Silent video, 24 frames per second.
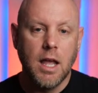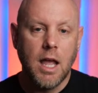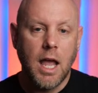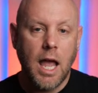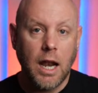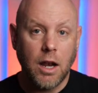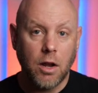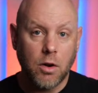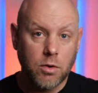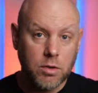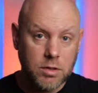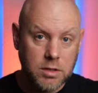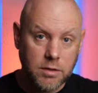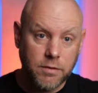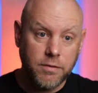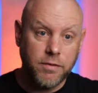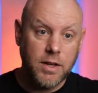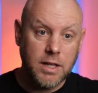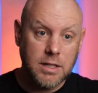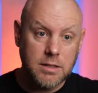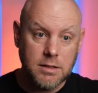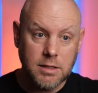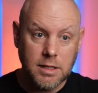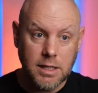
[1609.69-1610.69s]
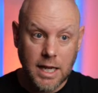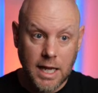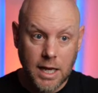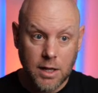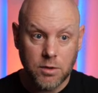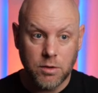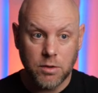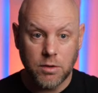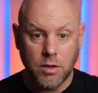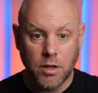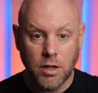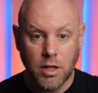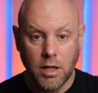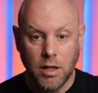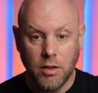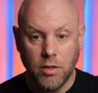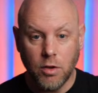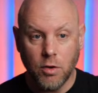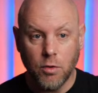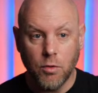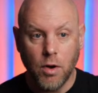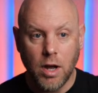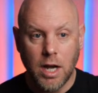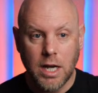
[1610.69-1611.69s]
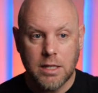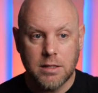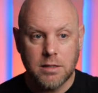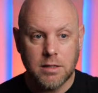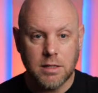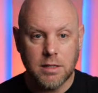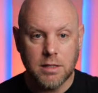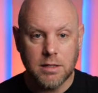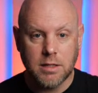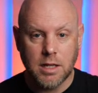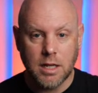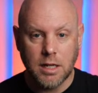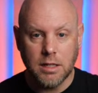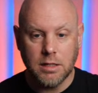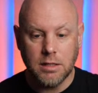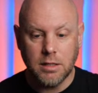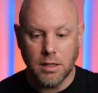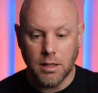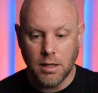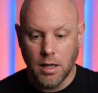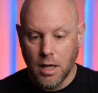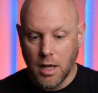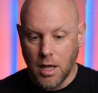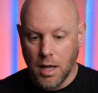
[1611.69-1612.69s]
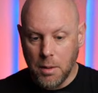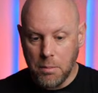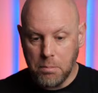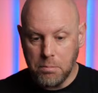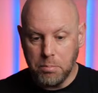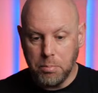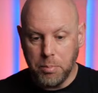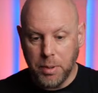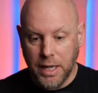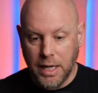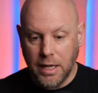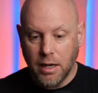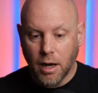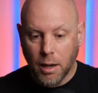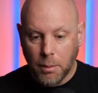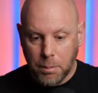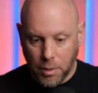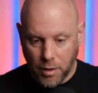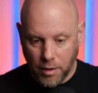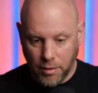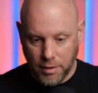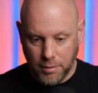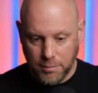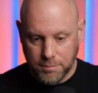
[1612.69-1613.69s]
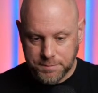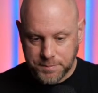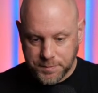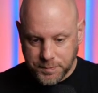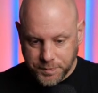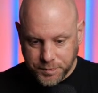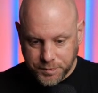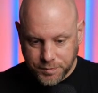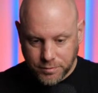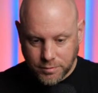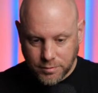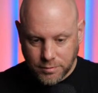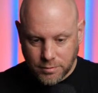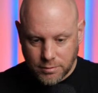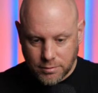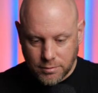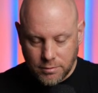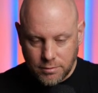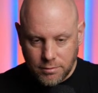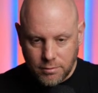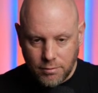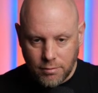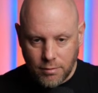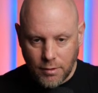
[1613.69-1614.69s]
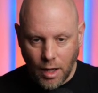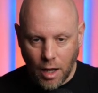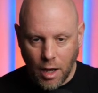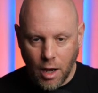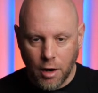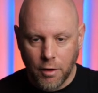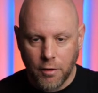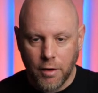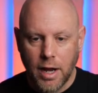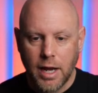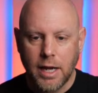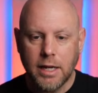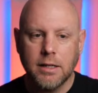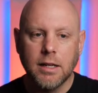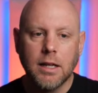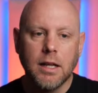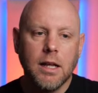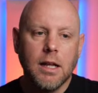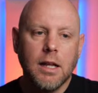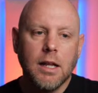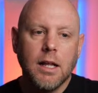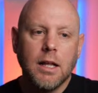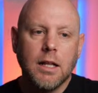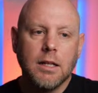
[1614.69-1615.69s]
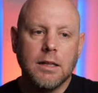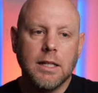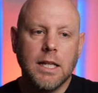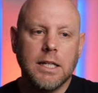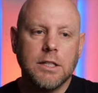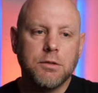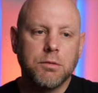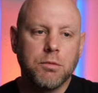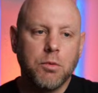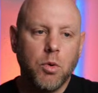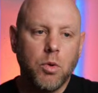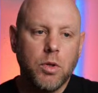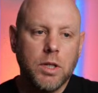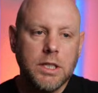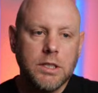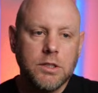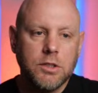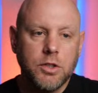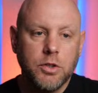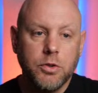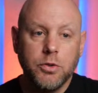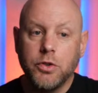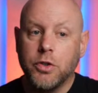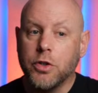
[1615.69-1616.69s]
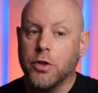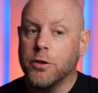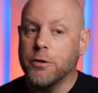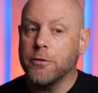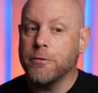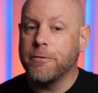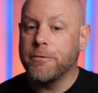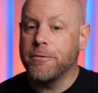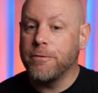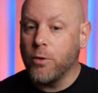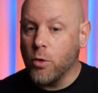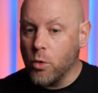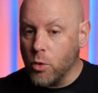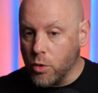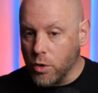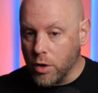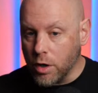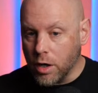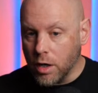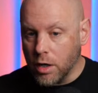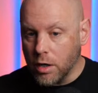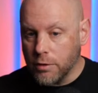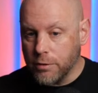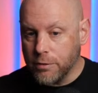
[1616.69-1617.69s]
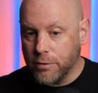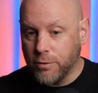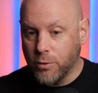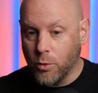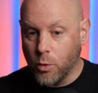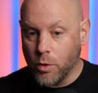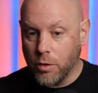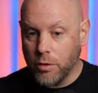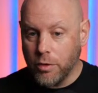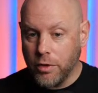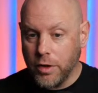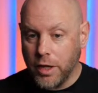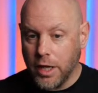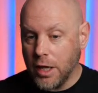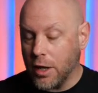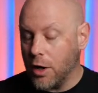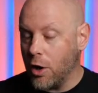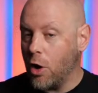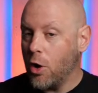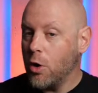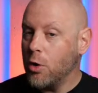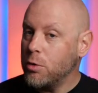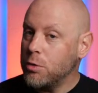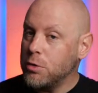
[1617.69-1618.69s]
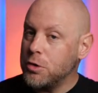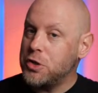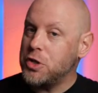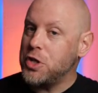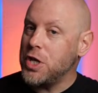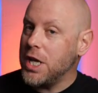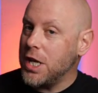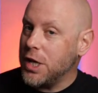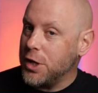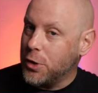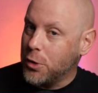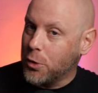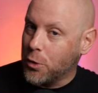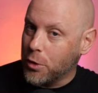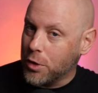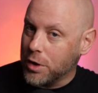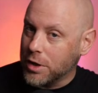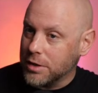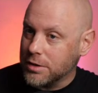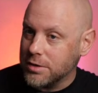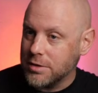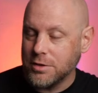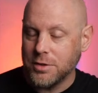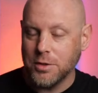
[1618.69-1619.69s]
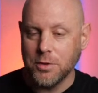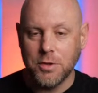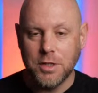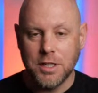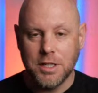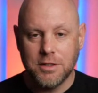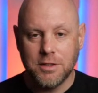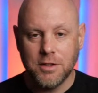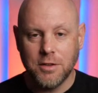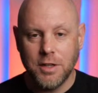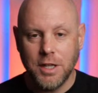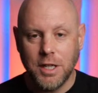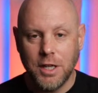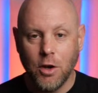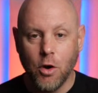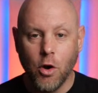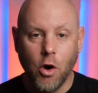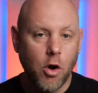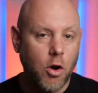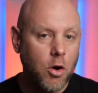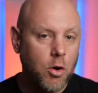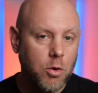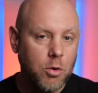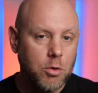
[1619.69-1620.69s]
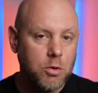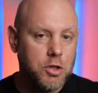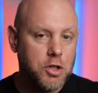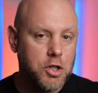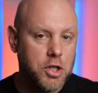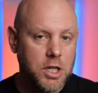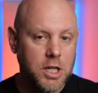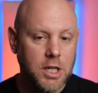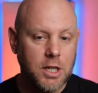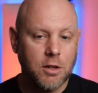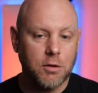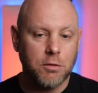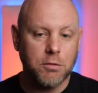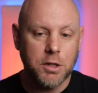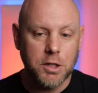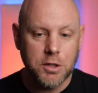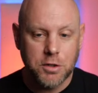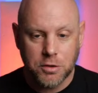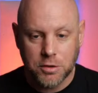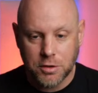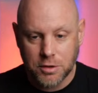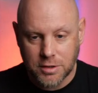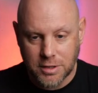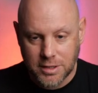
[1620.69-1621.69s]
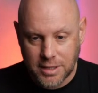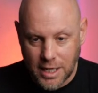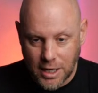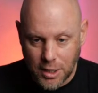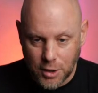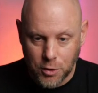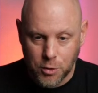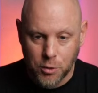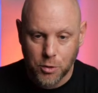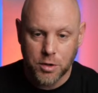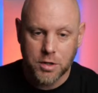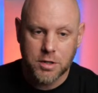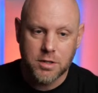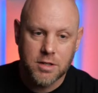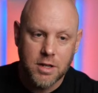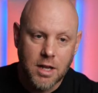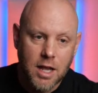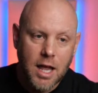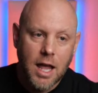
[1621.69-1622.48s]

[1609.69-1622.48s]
And of course, the Feds encountered the Orions and decided to beat up on them. All right, let's roll into turn 4 for the OG Gorns. So these are the OG original set Gorns.